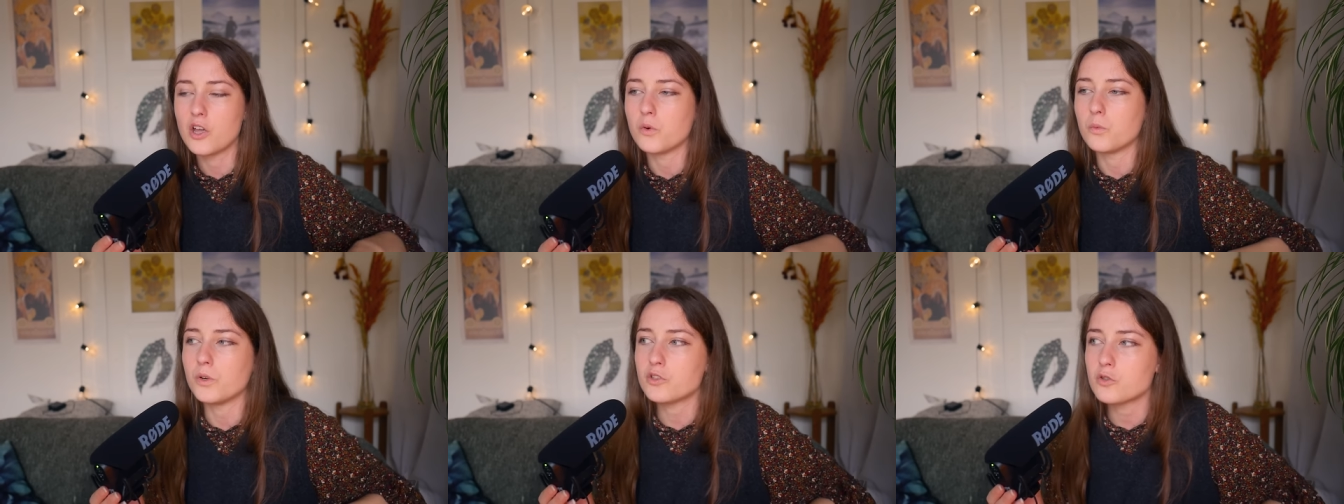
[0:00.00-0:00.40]

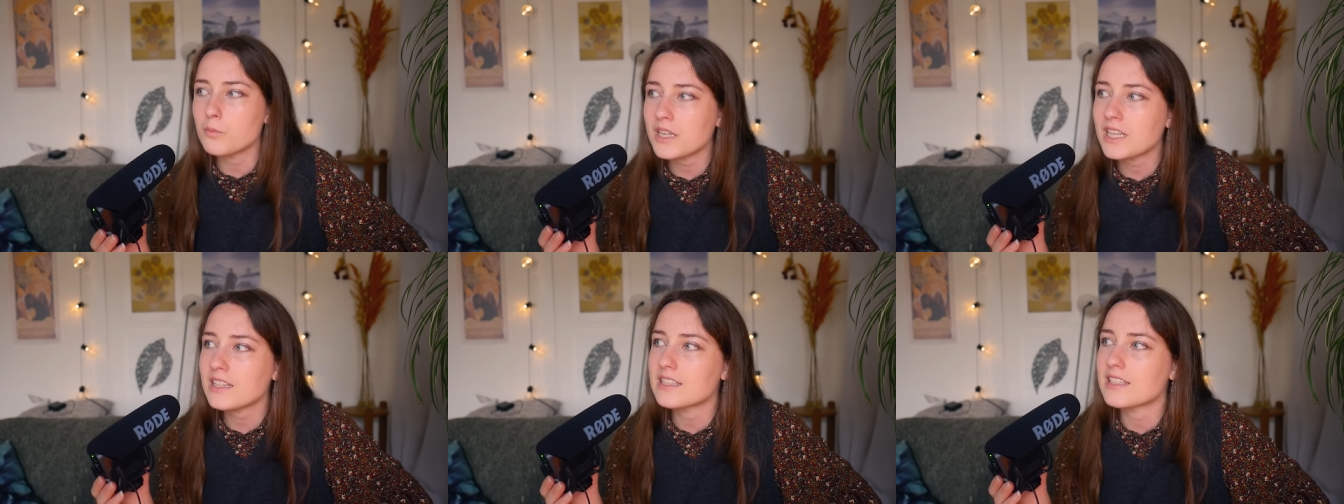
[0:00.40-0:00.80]
which
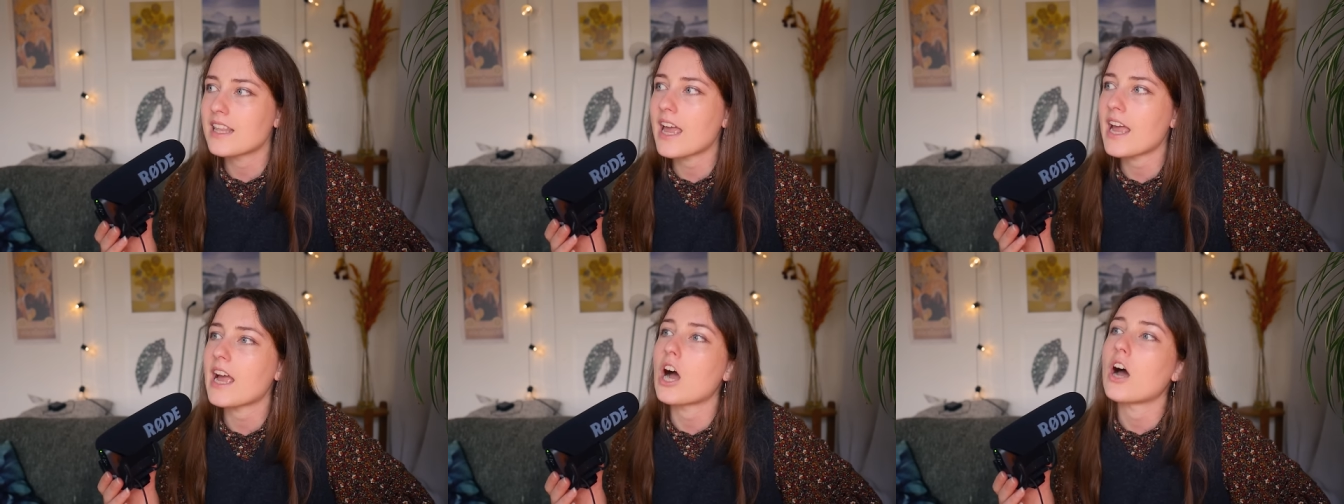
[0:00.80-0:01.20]
means
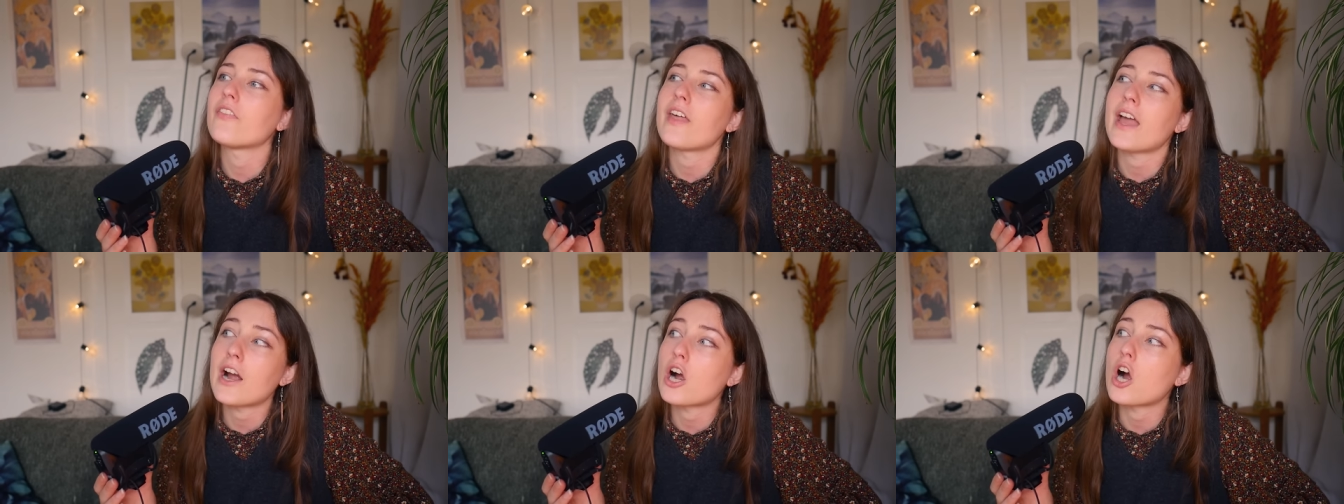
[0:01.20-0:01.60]
that
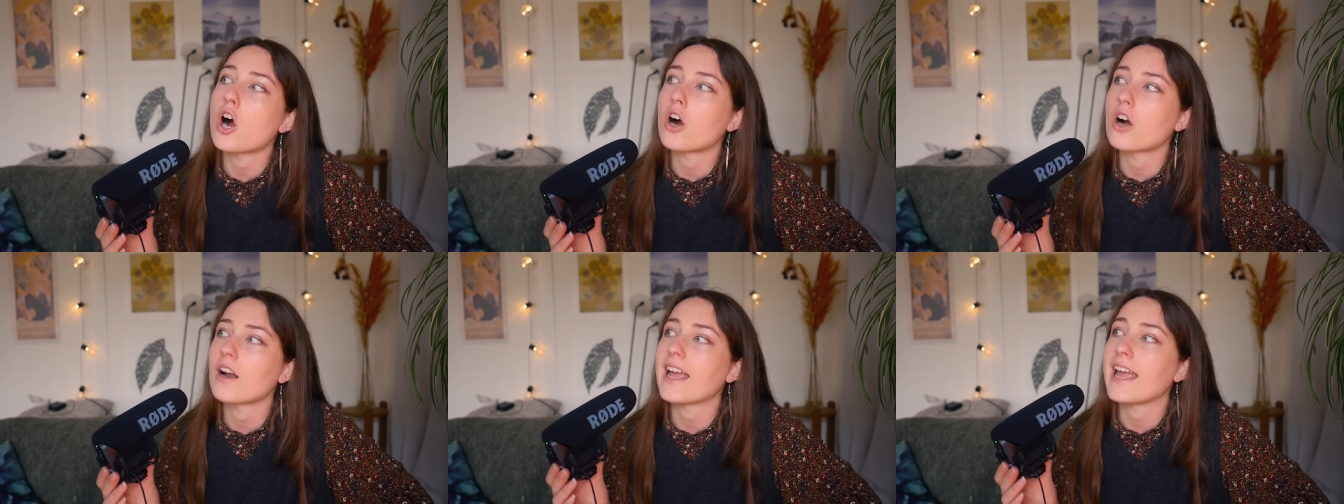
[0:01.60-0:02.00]
there
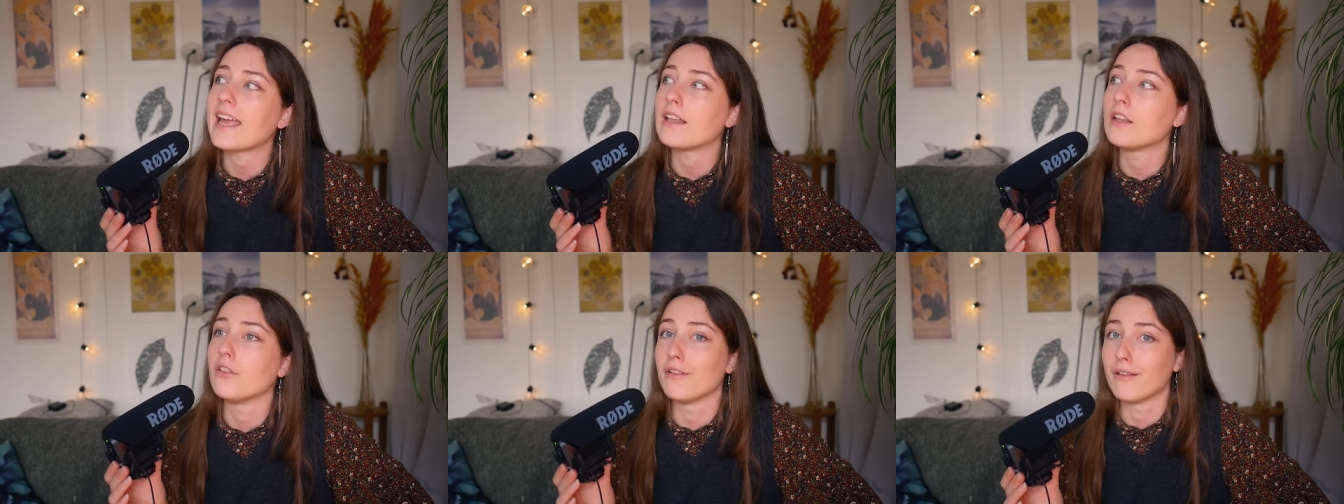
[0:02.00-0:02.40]
are
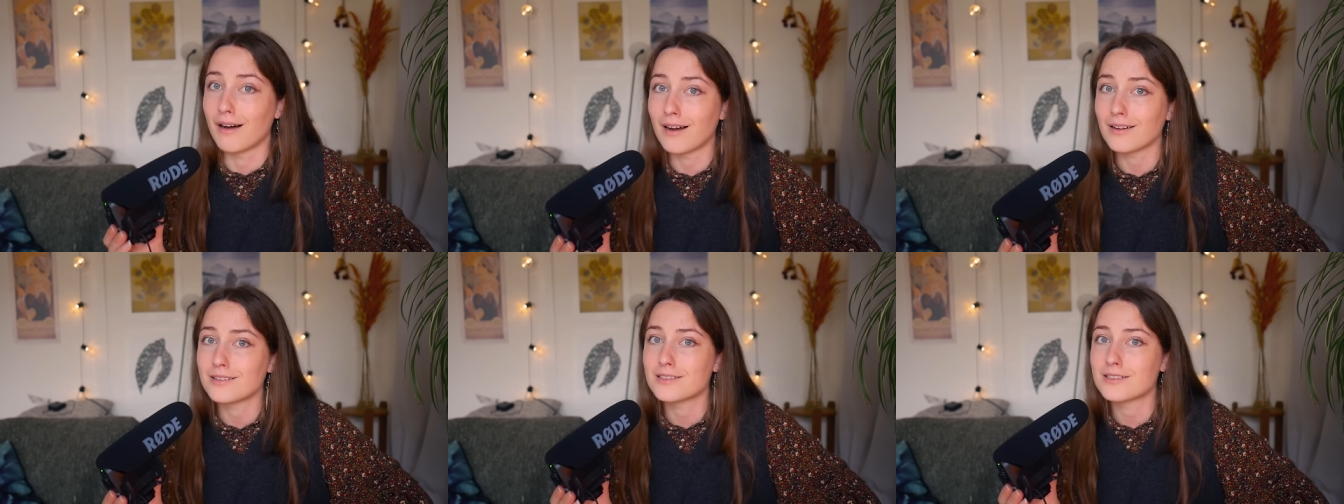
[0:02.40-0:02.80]
a
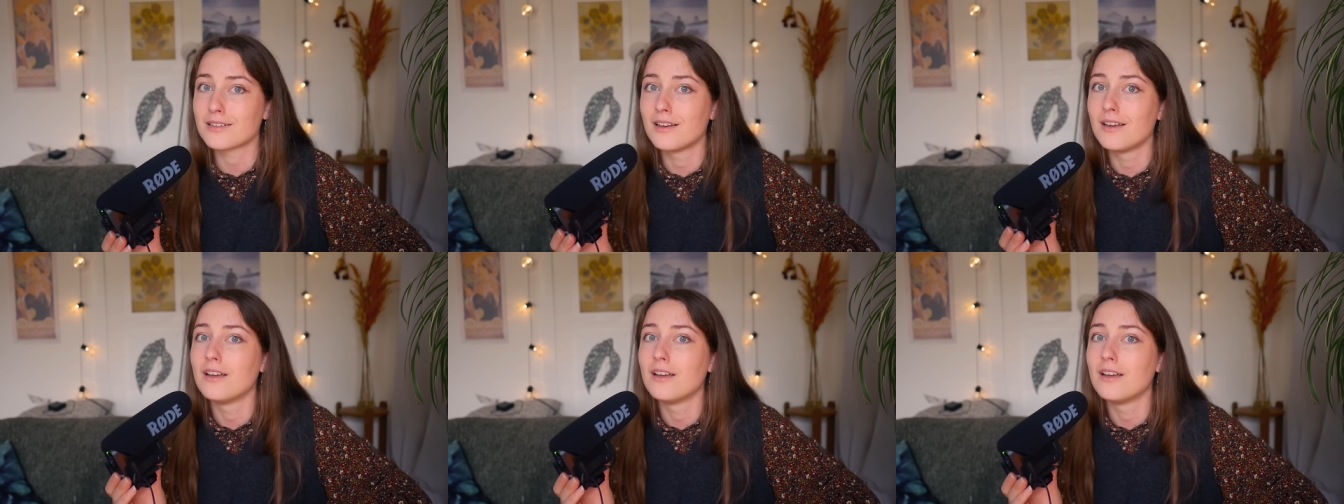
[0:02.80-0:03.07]
lot